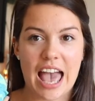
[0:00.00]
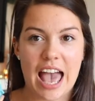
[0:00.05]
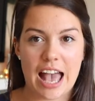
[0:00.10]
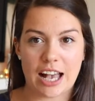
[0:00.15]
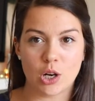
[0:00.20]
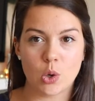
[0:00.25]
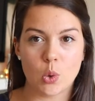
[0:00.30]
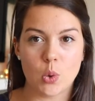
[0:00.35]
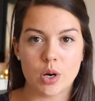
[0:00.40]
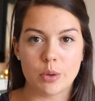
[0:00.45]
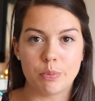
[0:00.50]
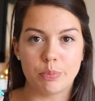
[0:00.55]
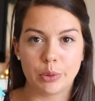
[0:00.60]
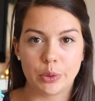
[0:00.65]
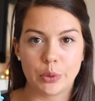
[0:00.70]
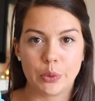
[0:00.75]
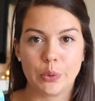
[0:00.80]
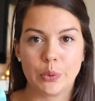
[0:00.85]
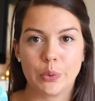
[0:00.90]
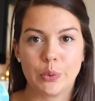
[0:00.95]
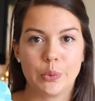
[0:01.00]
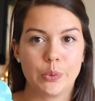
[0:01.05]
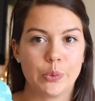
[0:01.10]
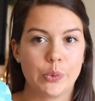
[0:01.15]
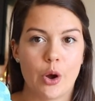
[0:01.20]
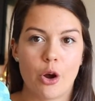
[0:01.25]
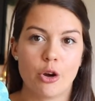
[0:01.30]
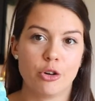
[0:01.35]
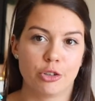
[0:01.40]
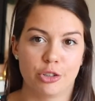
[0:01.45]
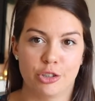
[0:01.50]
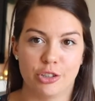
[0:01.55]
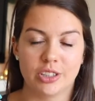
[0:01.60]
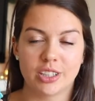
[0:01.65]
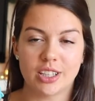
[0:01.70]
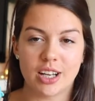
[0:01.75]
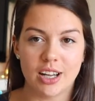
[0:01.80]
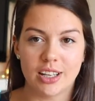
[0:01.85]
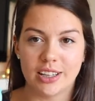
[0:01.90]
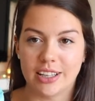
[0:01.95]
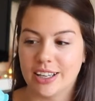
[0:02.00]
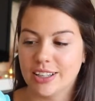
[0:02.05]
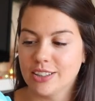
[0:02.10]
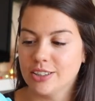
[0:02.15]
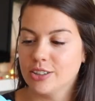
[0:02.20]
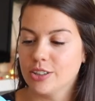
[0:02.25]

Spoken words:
aqua blue ocean color.